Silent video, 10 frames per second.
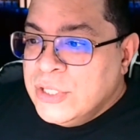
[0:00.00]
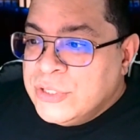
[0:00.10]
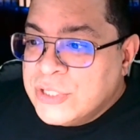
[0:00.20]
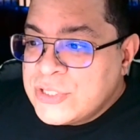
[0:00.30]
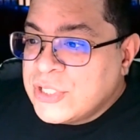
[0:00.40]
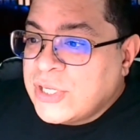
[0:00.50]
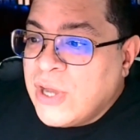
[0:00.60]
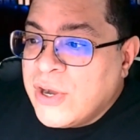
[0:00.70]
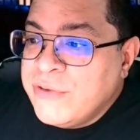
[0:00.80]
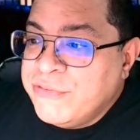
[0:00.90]
does the
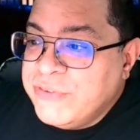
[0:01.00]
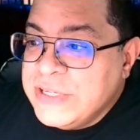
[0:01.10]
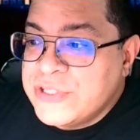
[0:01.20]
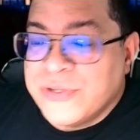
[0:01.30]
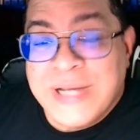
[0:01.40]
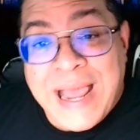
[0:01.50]
card feature an